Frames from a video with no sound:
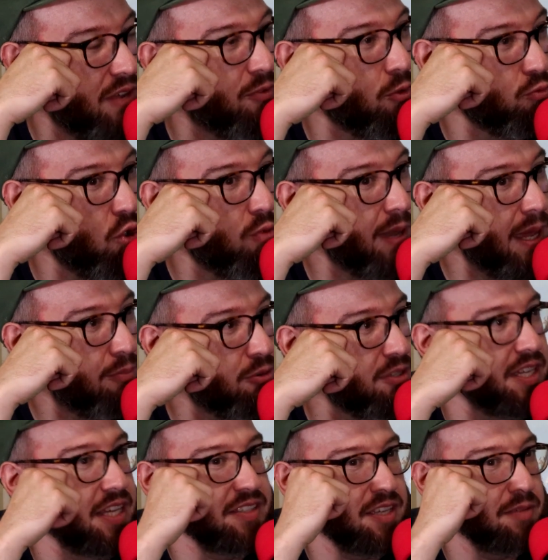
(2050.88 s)
if a robot
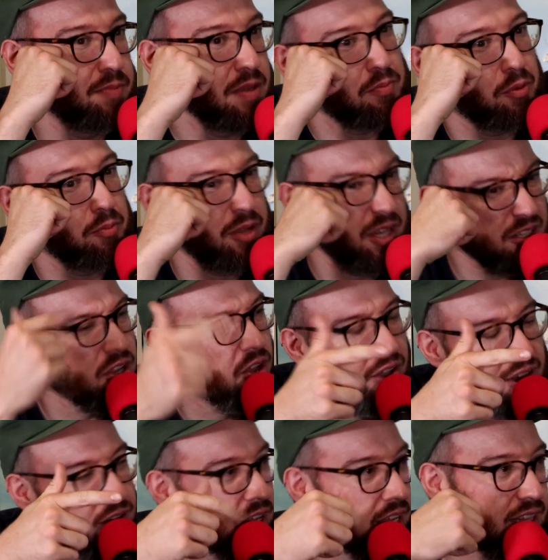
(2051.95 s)
presents it, people will be like, "No,
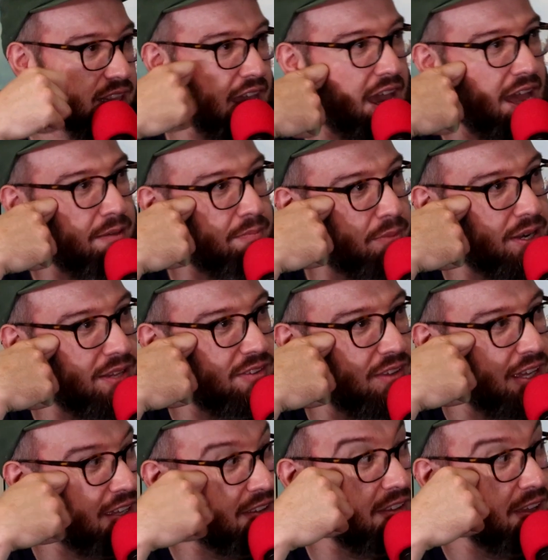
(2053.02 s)
I don't like that." But it's
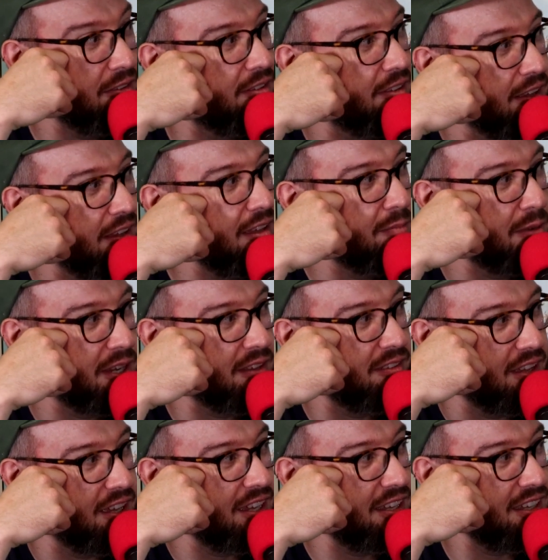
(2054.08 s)
like it sounds silly, but
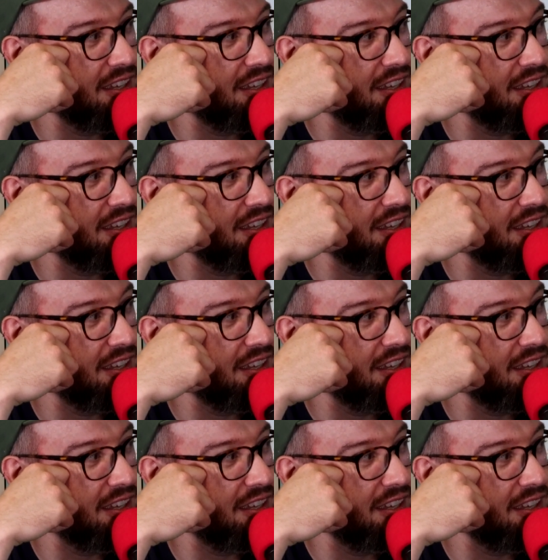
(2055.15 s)
it's like